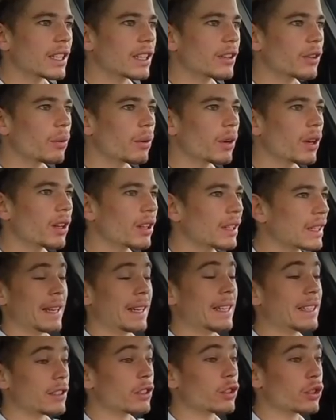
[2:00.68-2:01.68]
thing in the world.
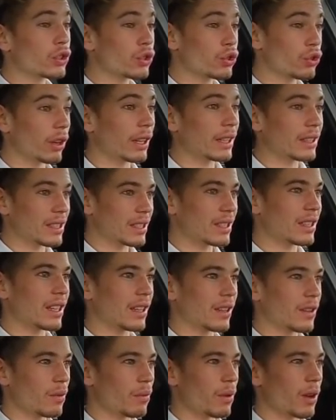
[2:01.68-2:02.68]
It is the strictest
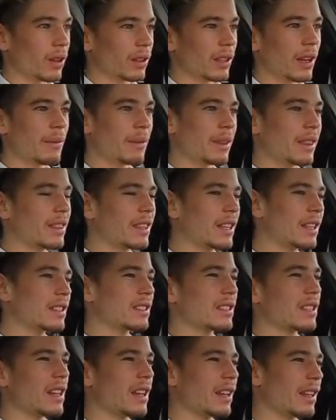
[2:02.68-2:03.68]
thing in the world. I mean,
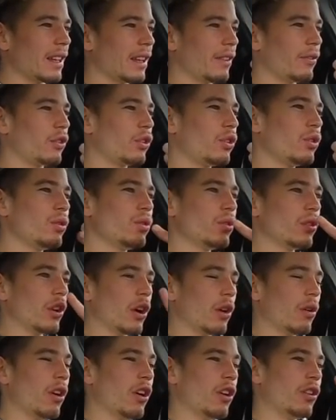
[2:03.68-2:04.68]
things like if you
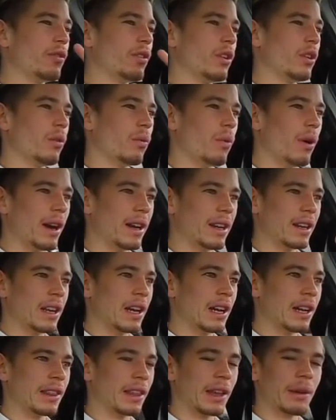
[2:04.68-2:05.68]
go over a white
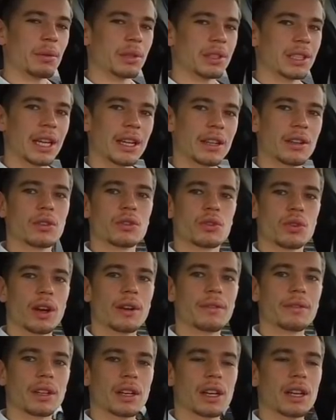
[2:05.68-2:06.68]
line, they will take your
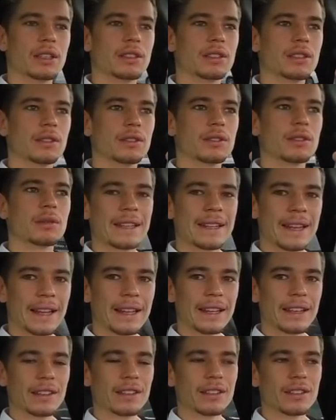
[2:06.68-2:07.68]
driving license.
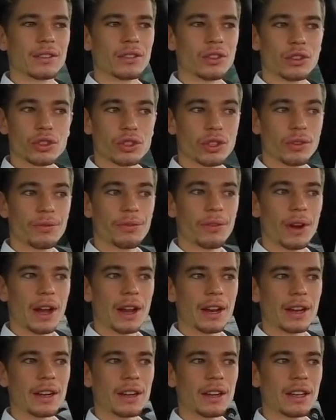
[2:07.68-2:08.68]
Take it, not just a
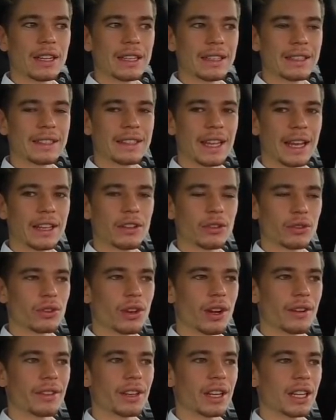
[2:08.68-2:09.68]
fine, take your
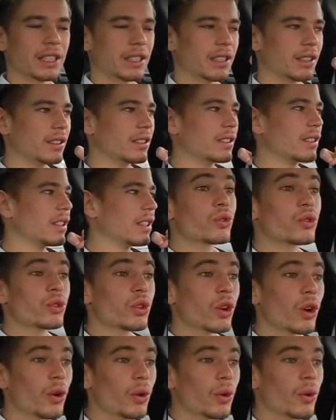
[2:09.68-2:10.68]
driving license.
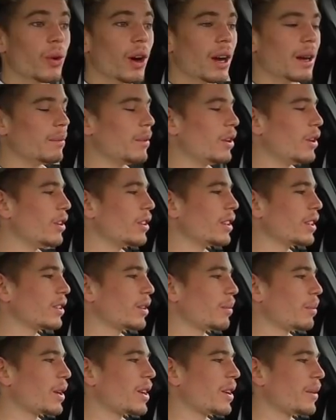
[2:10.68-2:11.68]
So I'm learning
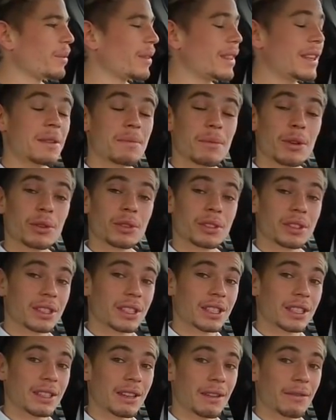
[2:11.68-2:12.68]
to become the most
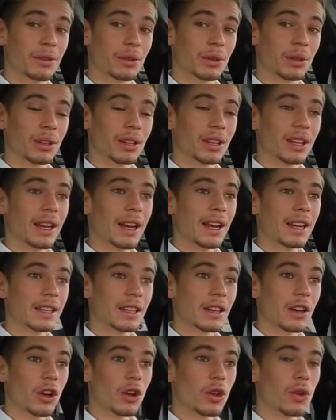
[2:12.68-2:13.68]
civil
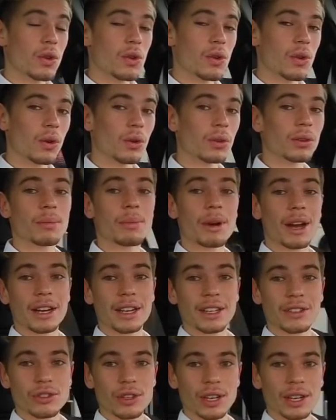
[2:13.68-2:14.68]
and
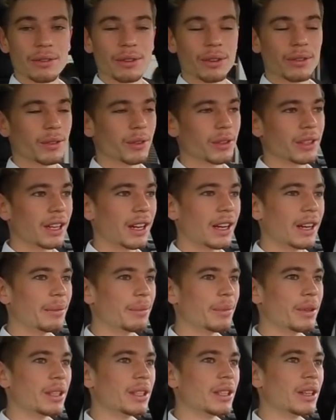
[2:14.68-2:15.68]
law-abiding driver of all
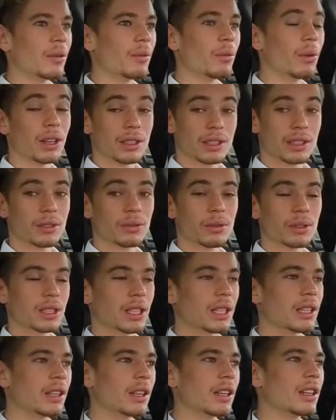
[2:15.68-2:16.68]
time whilst in
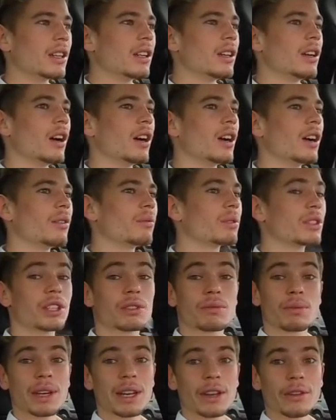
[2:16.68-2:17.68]
Switzerland, which
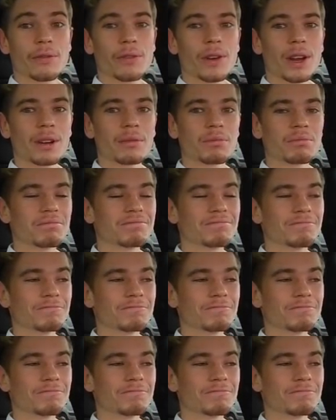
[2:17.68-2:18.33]
is really good fun.